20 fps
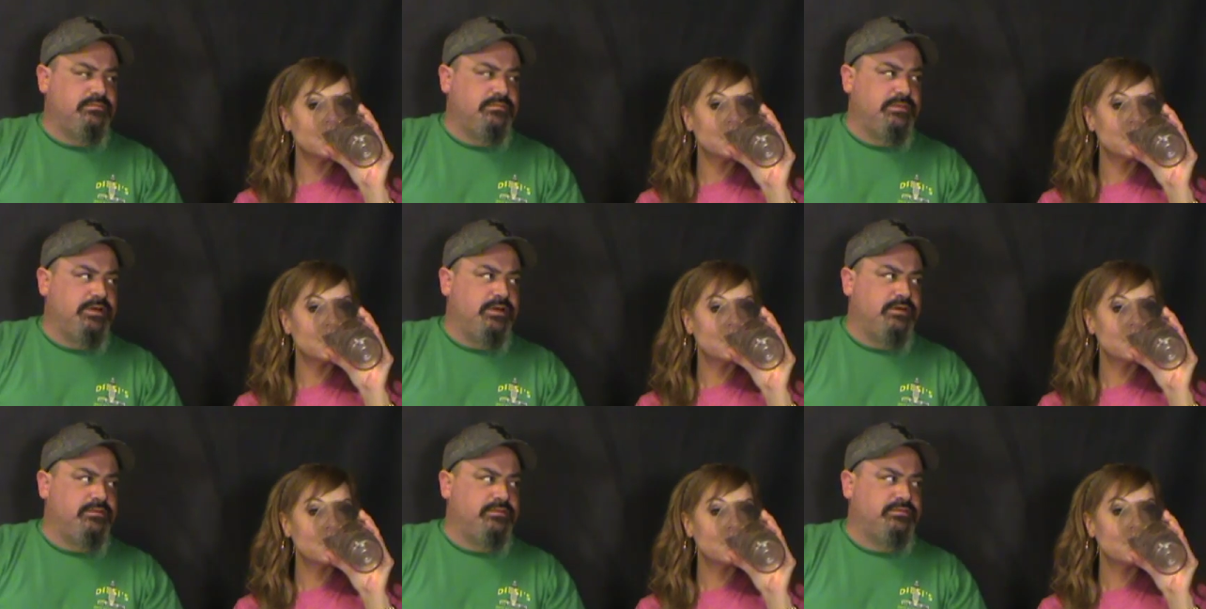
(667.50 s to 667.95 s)

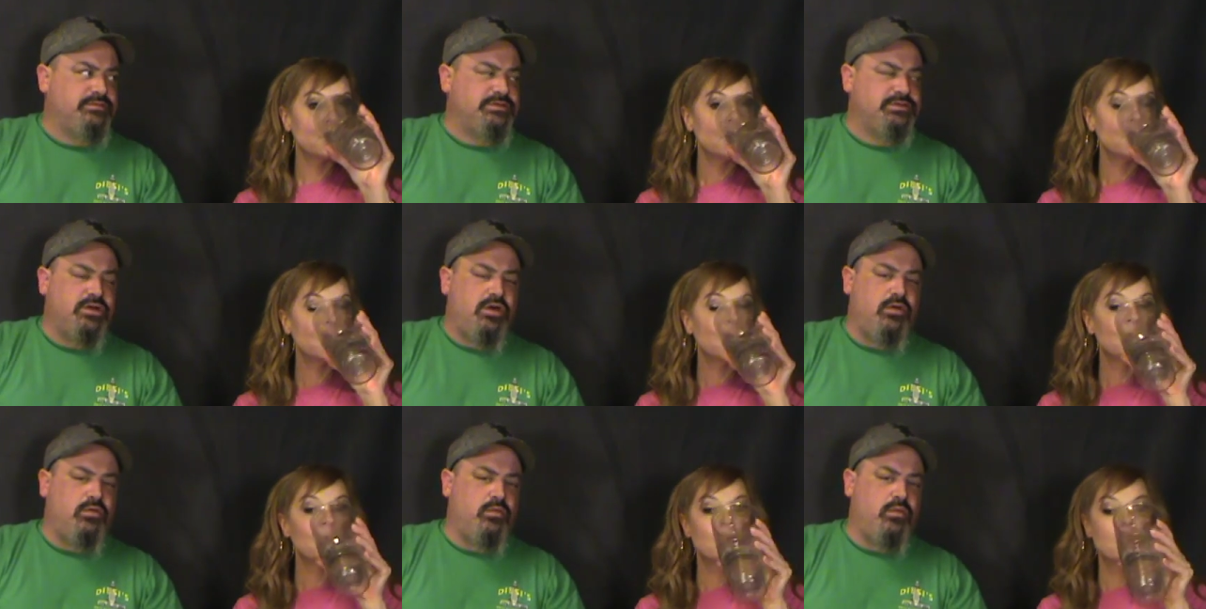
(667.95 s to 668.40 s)
Speaker 1: you know,
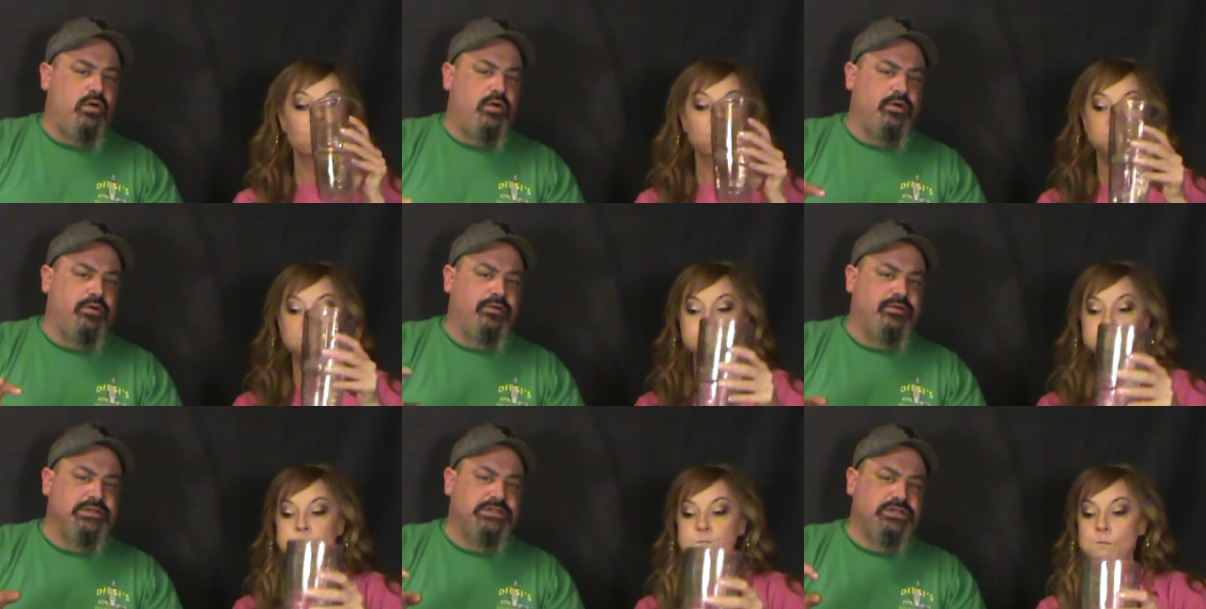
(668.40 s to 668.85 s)

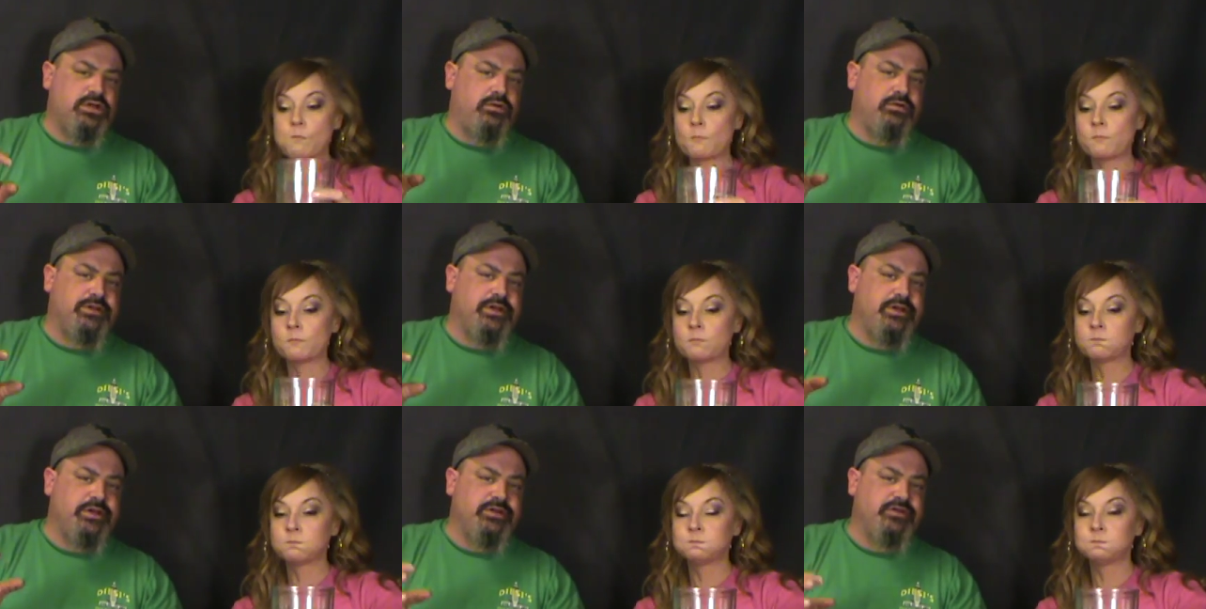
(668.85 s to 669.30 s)
saltwater
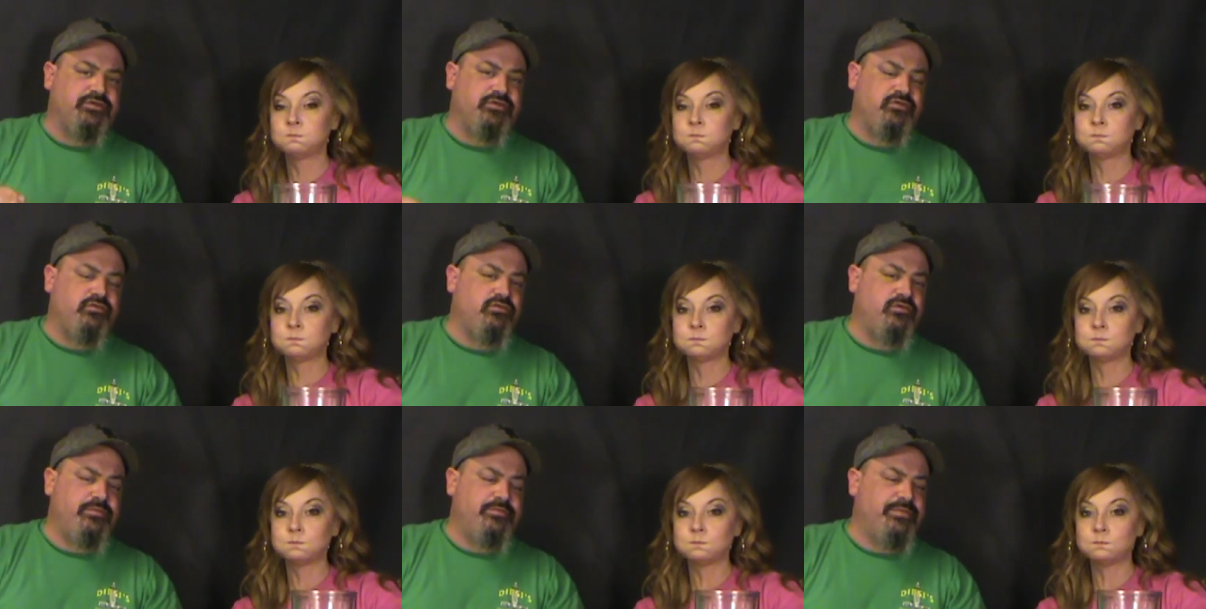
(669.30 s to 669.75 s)
saltiness
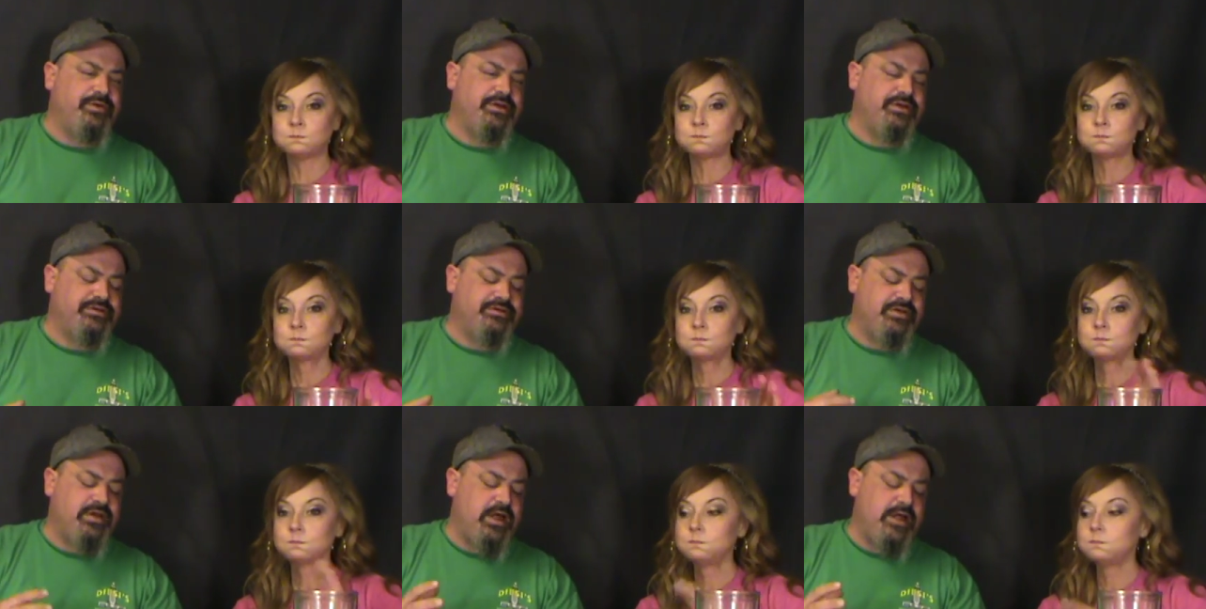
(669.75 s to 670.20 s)
to them, but
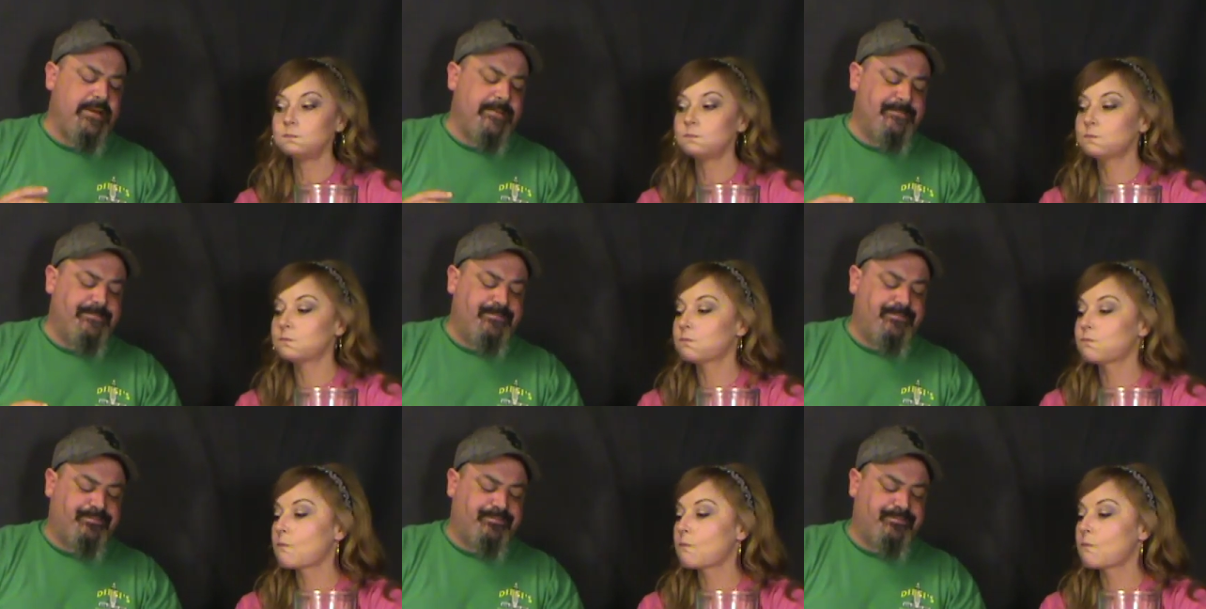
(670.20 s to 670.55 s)
it's not,